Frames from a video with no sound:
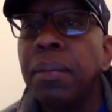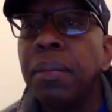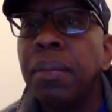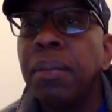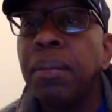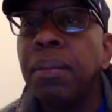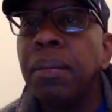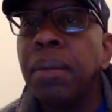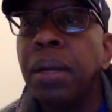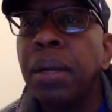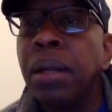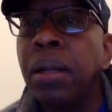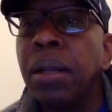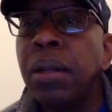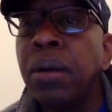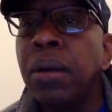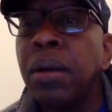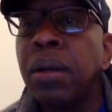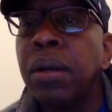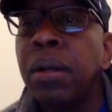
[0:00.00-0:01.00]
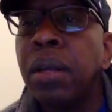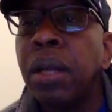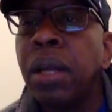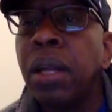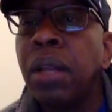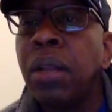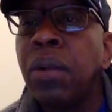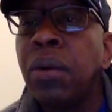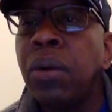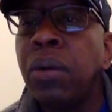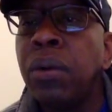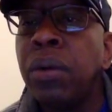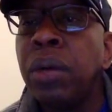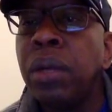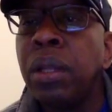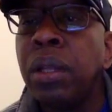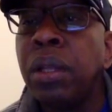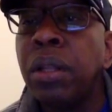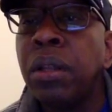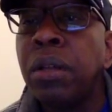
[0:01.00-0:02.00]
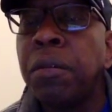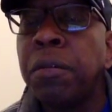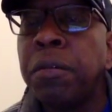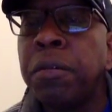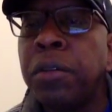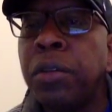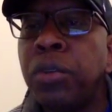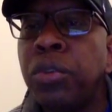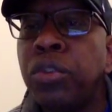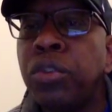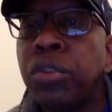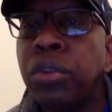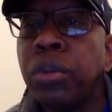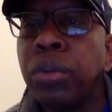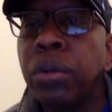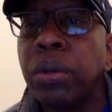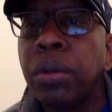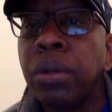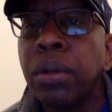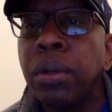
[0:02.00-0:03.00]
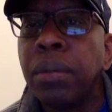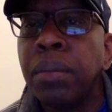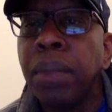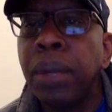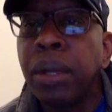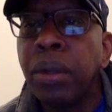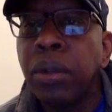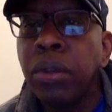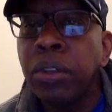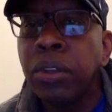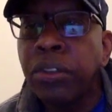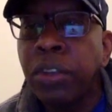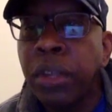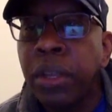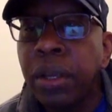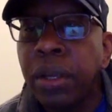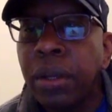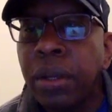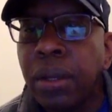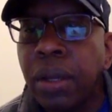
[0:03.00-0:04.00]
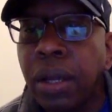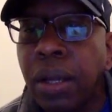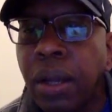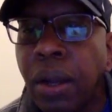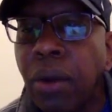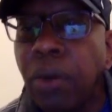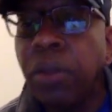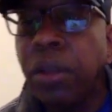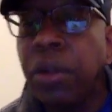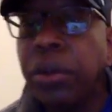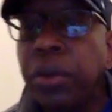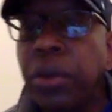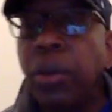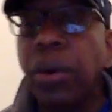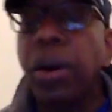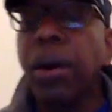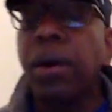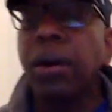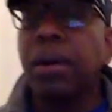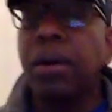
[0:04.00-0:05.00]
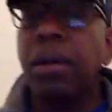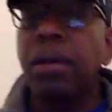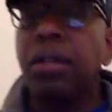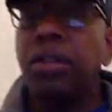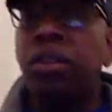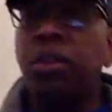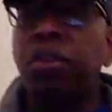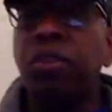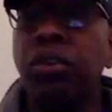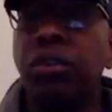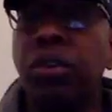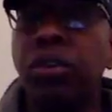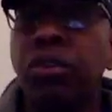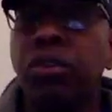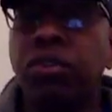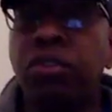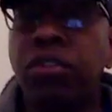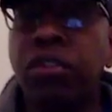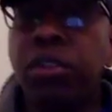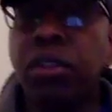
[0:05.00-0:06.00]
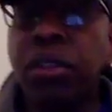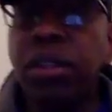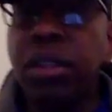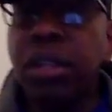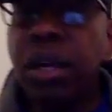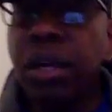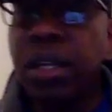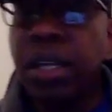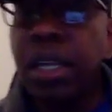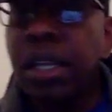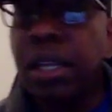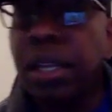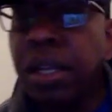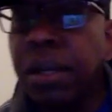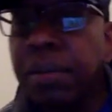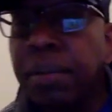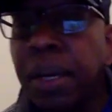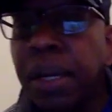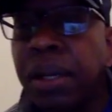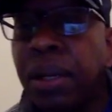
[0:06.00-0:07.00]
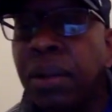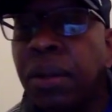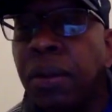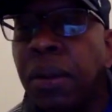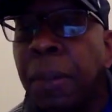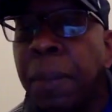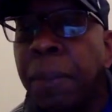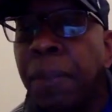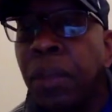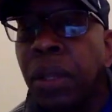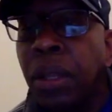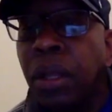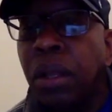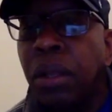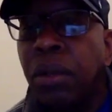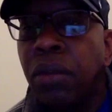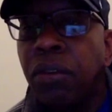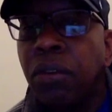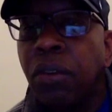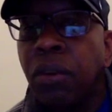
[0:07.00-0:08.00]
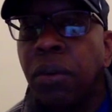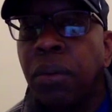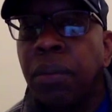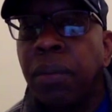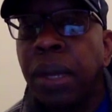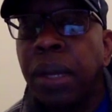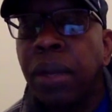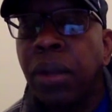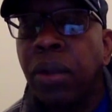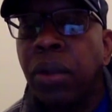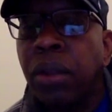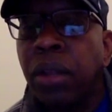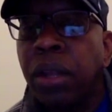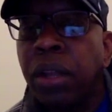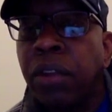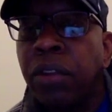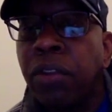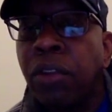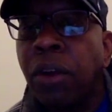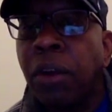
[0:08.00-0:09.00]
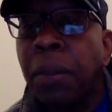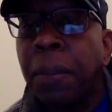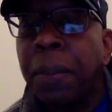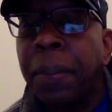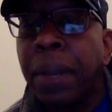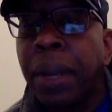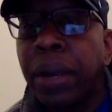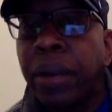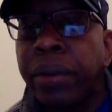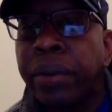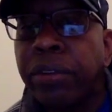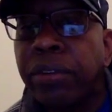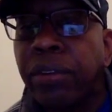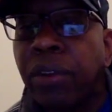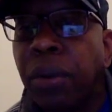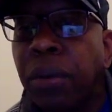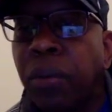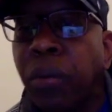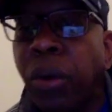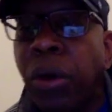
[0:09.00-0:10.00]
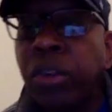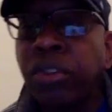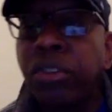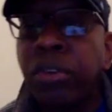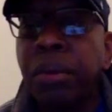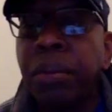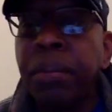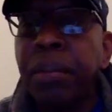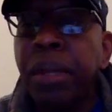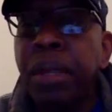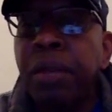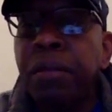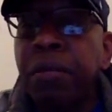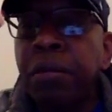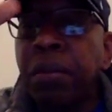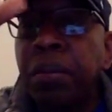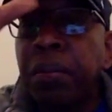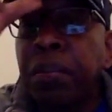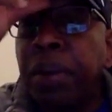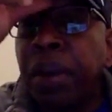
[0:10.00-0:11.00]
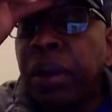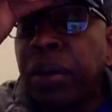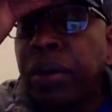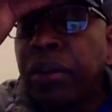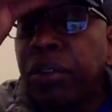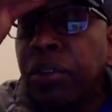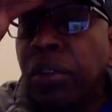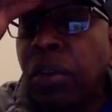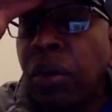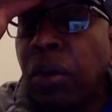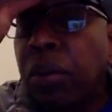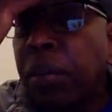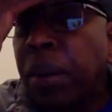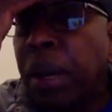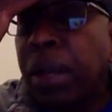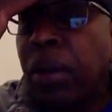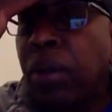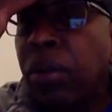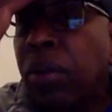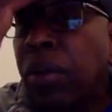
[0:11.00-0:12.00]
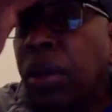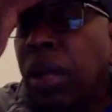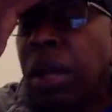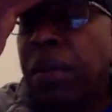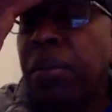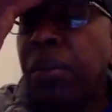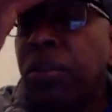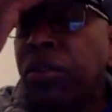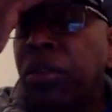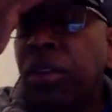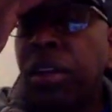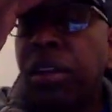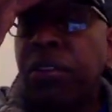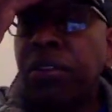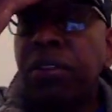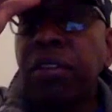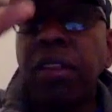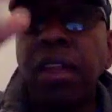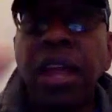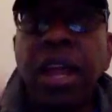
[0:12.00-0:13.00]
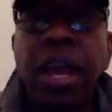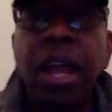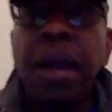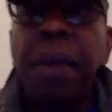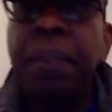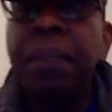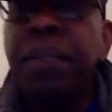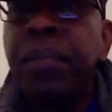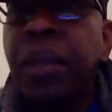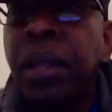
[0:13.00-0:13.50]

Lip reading: Michael, hello in the future. Michael is here? Oh, there you are. You snuck in here, Michael. So Michael is on Periscope, watching me from Periscope. Michael, I'm using this app.